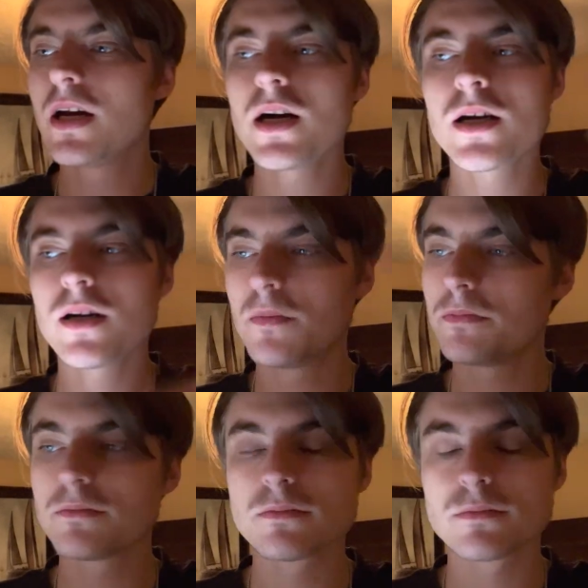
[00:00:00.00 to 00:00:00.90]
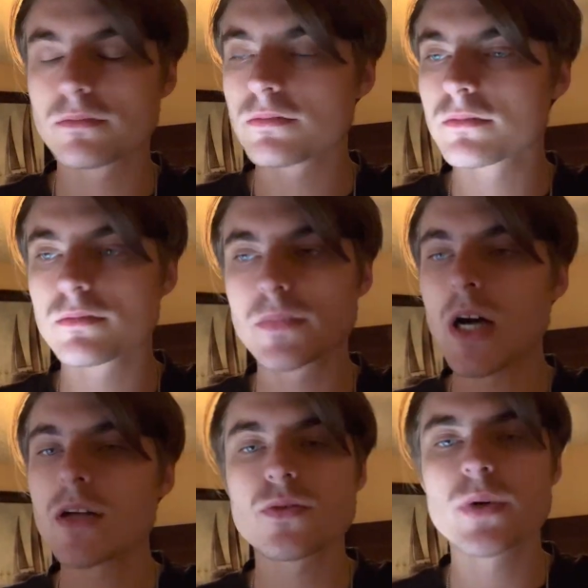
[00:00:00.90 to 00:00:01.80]

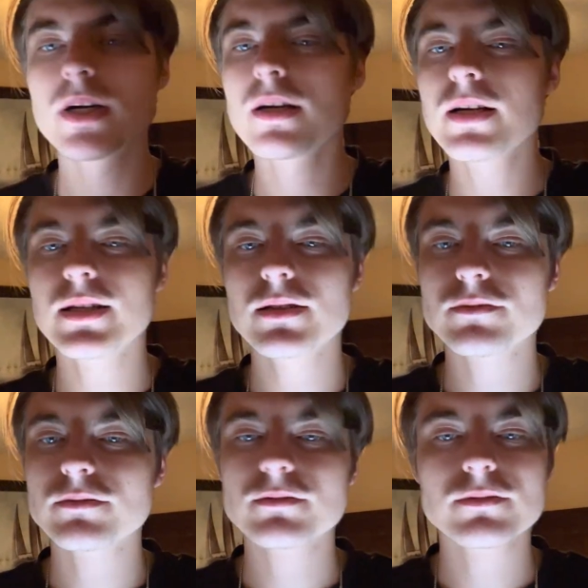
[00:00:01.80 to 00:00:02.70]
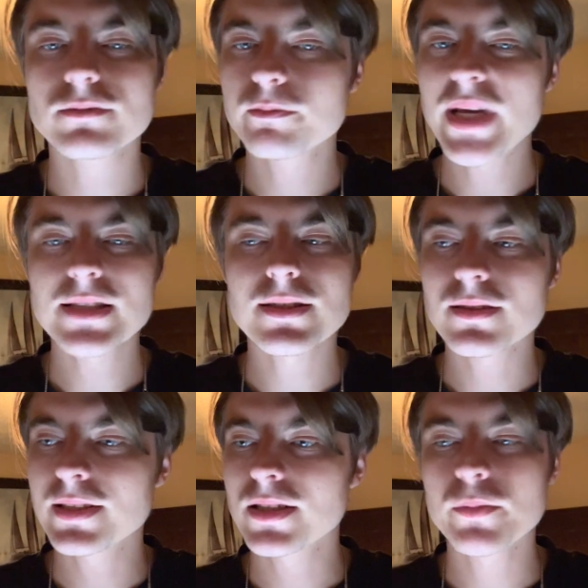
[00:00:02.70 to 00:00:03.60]
on Twitter and
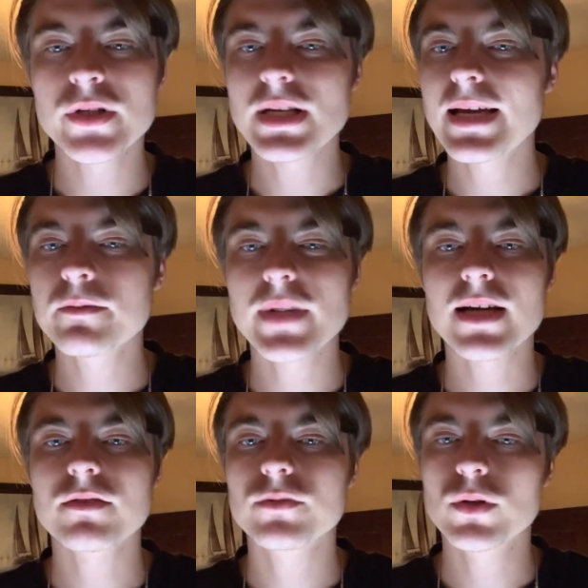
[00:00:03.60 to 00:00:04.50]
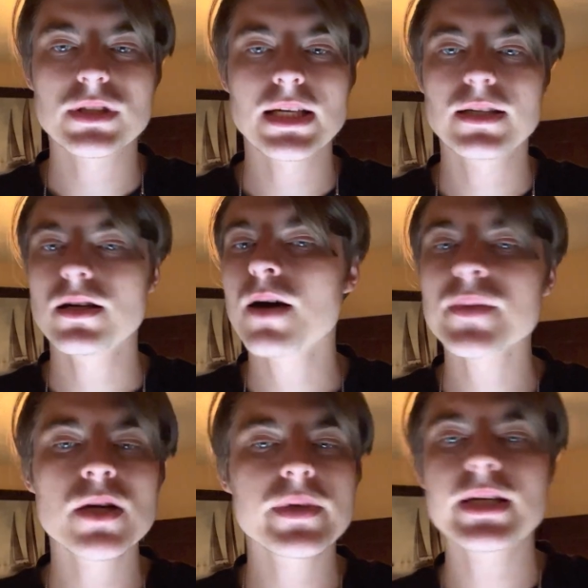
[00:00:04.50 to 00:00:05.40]
basically communicating back and forth saying, no, I'm
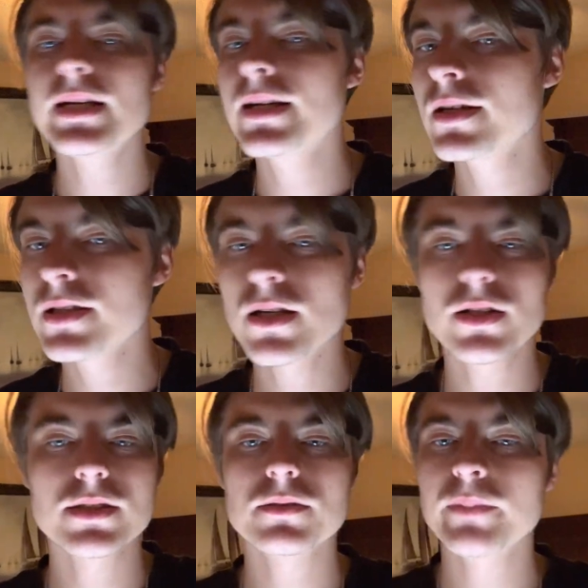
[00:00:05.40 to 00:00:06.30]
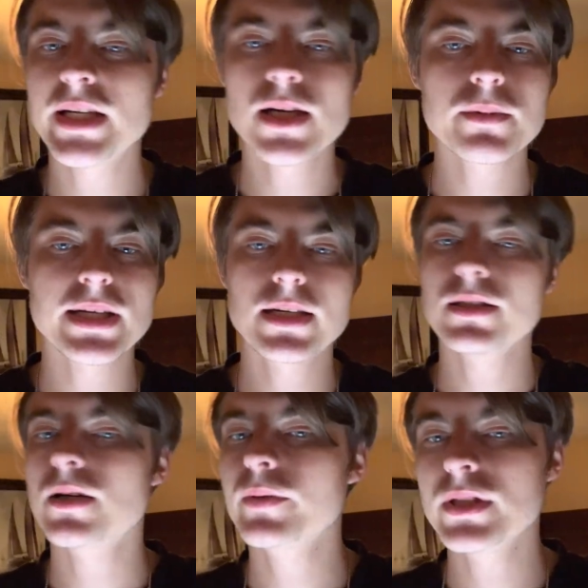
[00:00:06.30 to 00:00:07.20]
going to be here, you know, let's meet up here, you
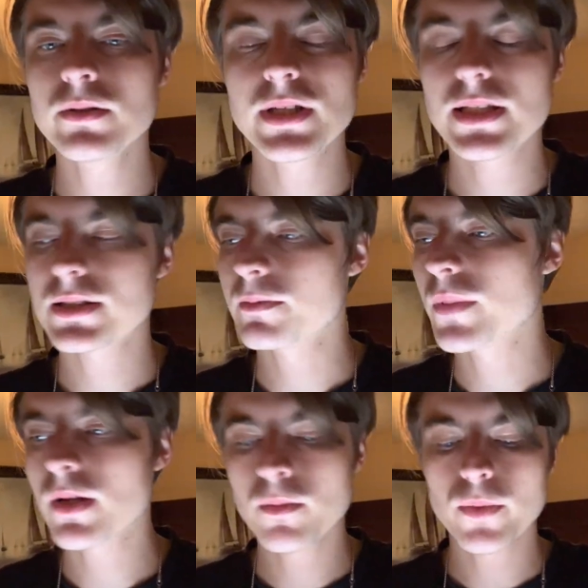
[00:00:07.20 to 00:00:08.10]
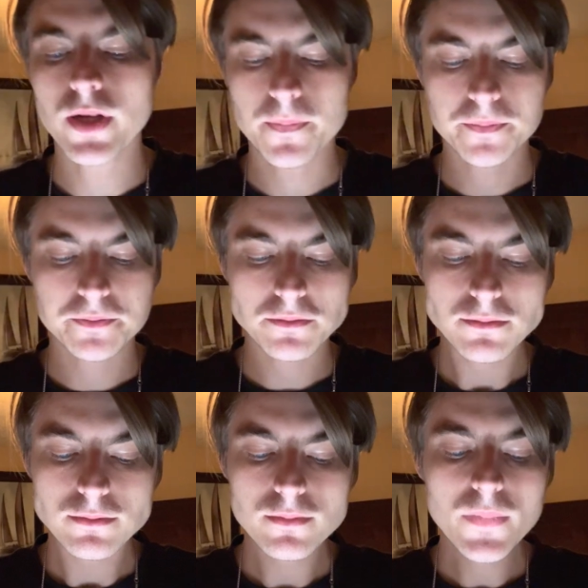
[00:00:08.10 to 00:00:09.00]
know, we do this and blah, blah, blah.
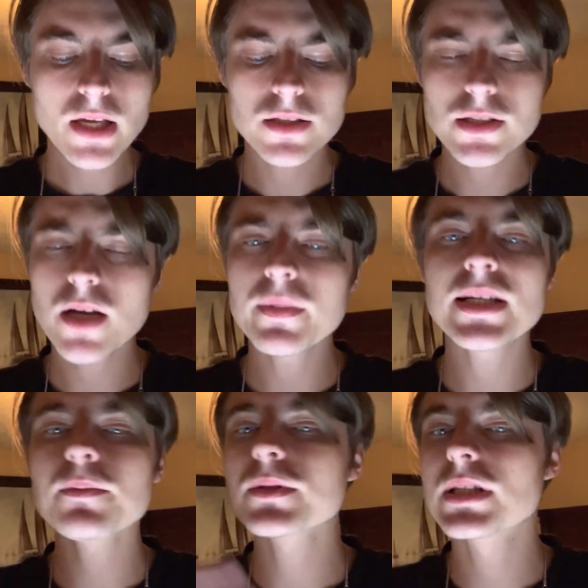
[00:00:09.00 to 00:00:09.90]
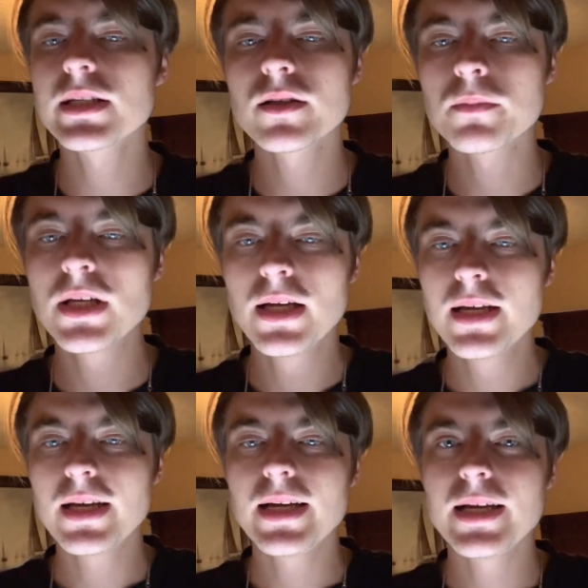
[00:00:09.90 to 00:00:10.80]
So I meet up with him,
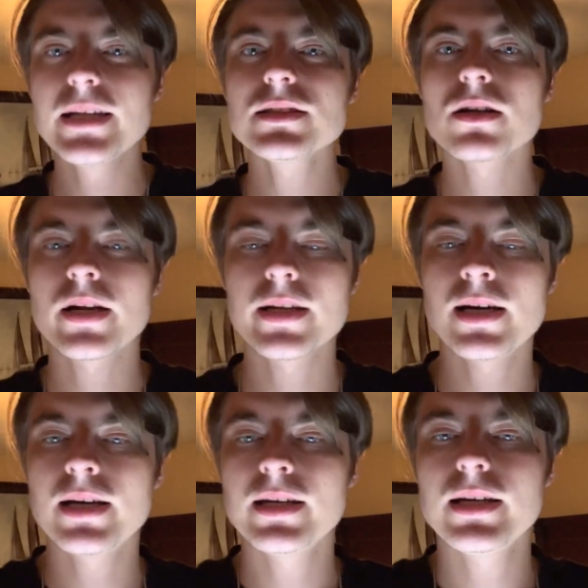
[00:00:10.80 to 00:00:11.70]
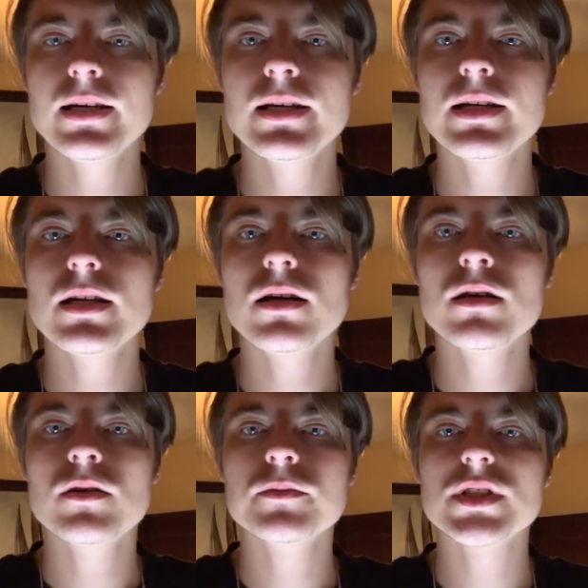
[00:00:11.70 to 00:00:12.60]
and he's a great guy,
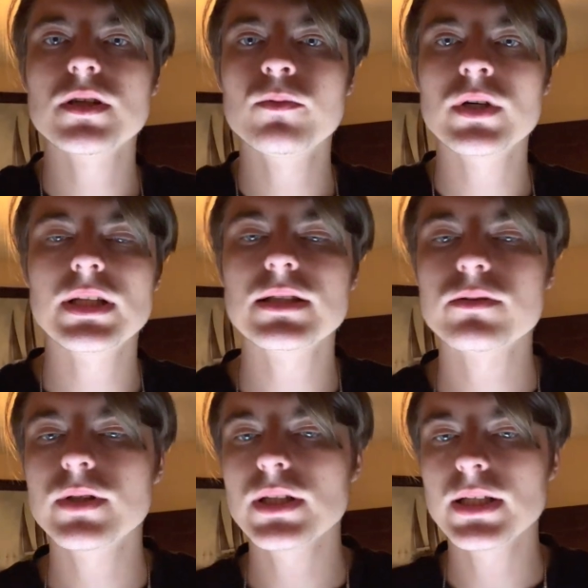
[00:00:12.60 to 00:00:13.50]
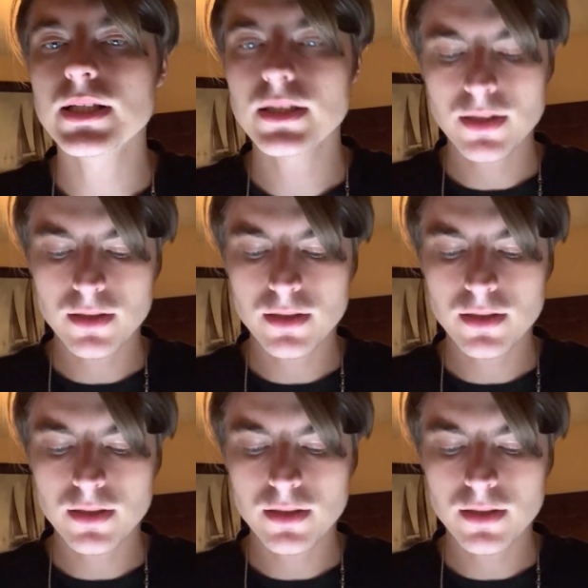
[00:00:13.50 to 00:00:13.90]
and someone that's really,